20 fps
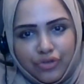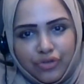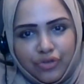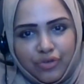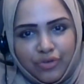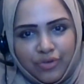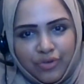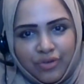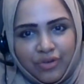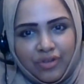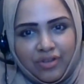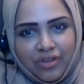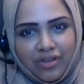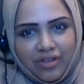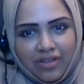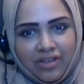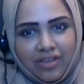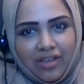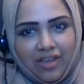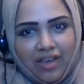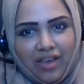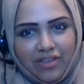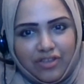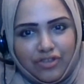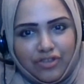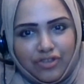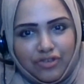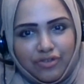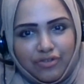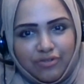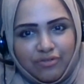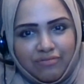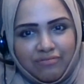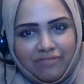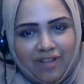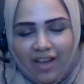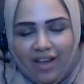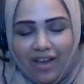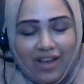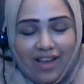true. Yes, true.
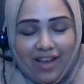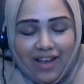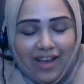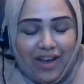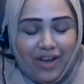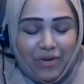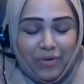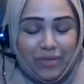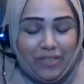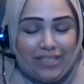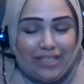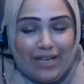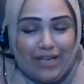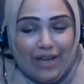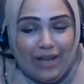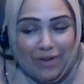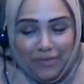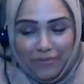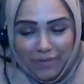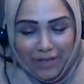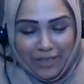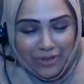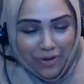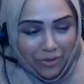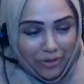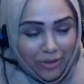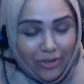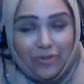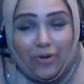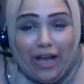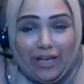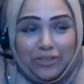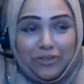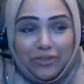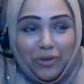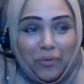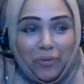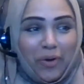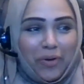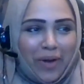It was lovely talking to you. I
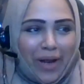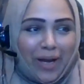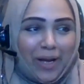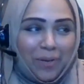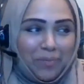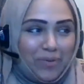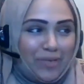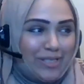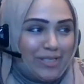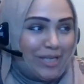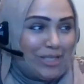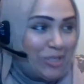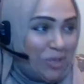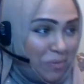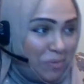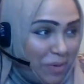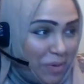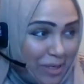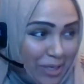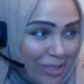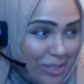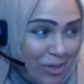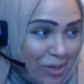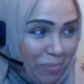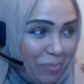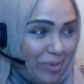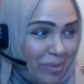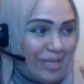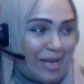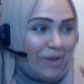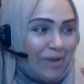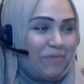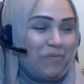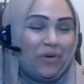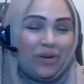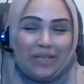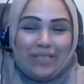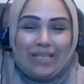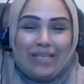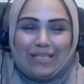don't want to end up the session, but it's almost like
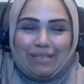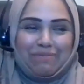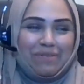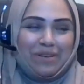46